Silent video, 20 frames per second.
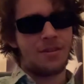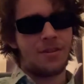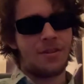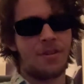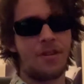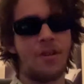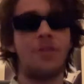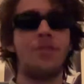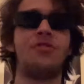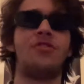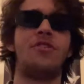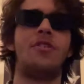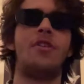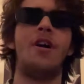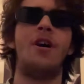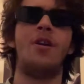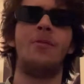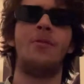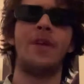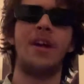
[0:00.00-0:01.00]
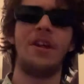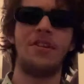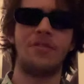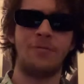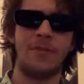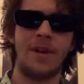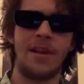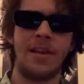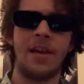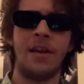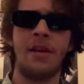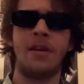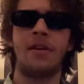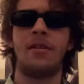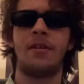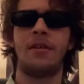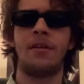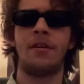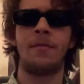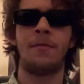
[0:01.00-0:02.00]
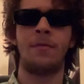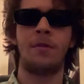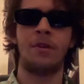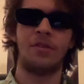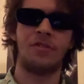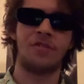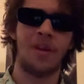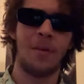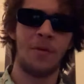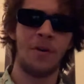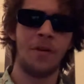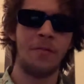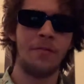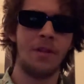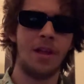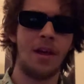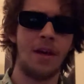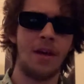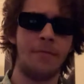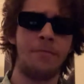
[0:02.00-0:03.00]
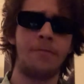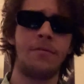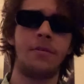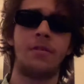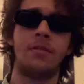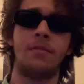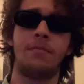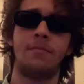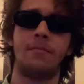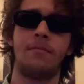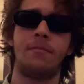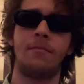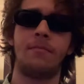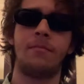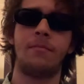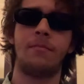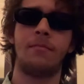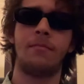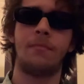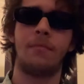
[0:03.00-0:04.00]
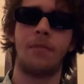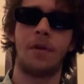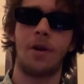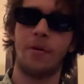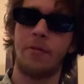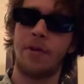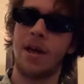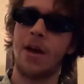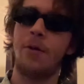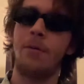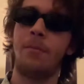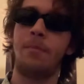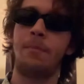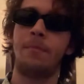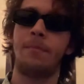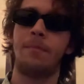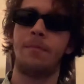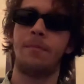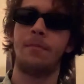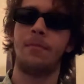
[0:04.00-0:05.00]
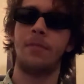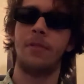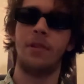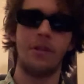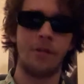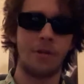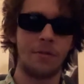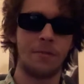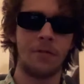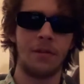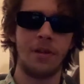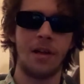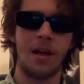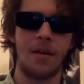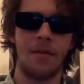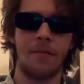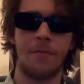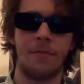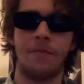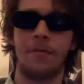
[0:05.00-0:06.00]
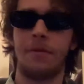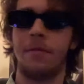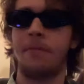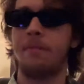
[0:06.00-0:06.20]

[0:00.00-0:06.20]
Girls are always ready for a summer of love. Going out and looking for love.